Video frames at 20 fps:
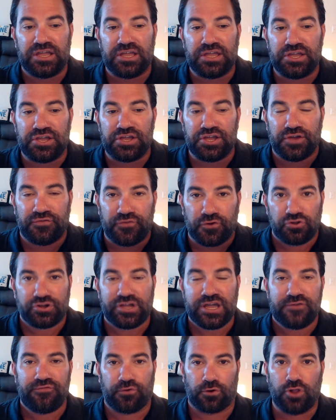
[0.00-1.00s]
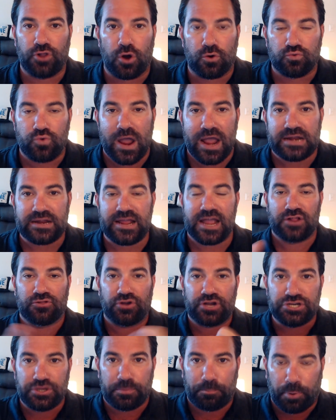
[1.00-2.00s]
if you're looking for a low rate and you're
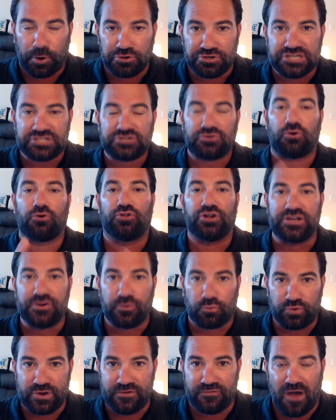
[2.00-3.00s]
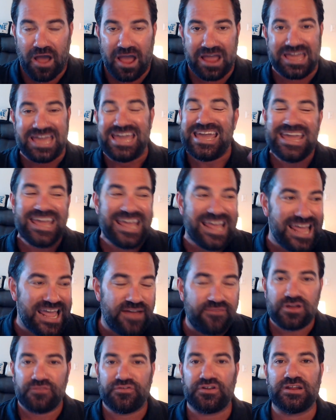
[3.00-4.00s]
looking to purchase or looking to refi,
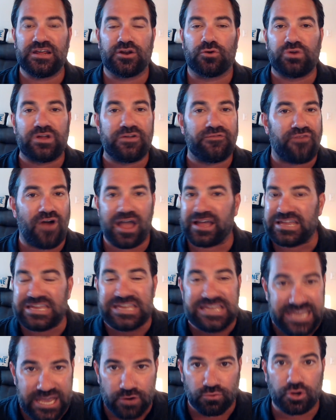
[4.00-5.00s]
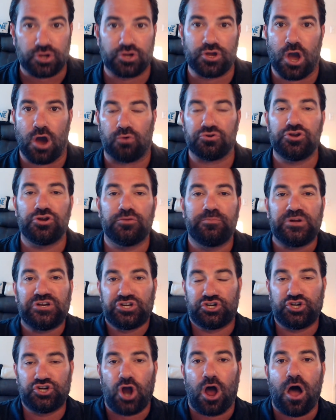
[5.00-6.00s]
even if you did a refi a year ago, you'd be
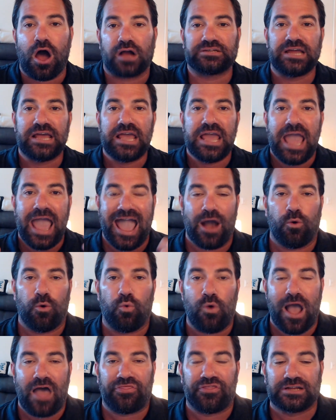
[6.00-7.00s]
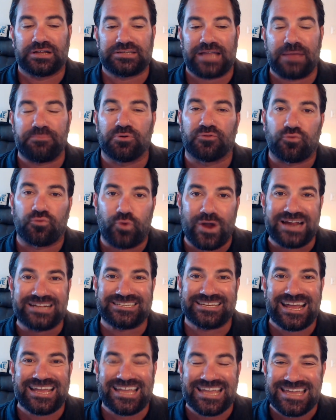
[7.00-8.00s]
shocked at the type of rates
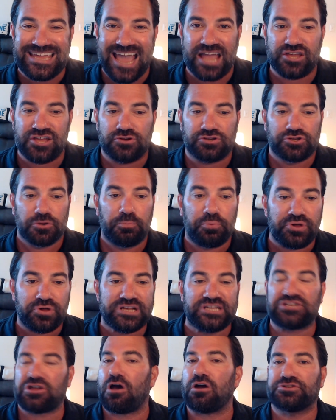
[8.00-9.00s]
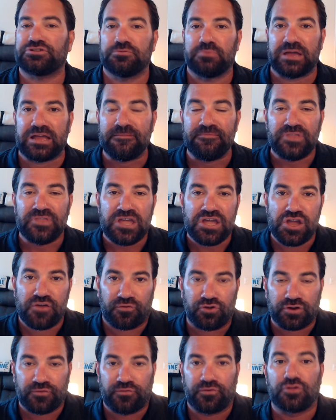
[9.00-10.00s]
that I can get you. So please talk to me if
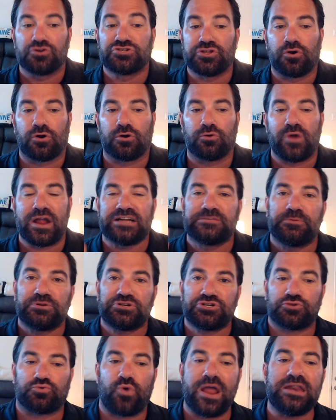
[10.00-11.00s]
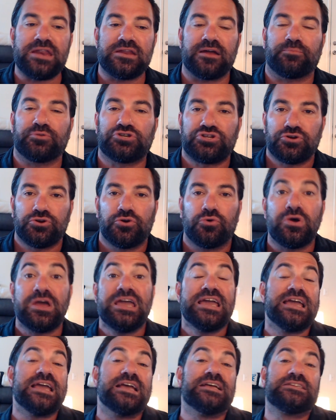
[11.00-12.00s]
you're looking for those lower rates. But trend number 2
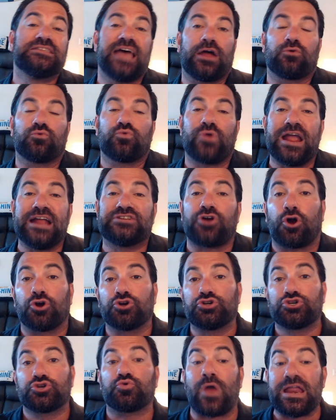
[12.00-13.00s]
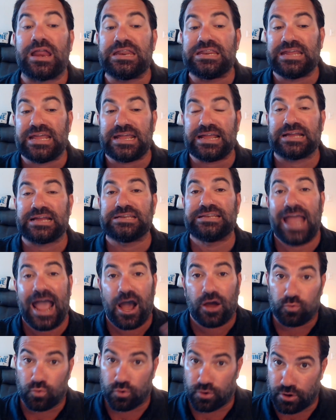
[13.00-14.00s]
is that rates are trending
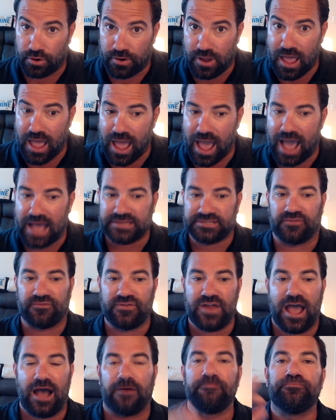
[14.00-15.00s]
downward as of now.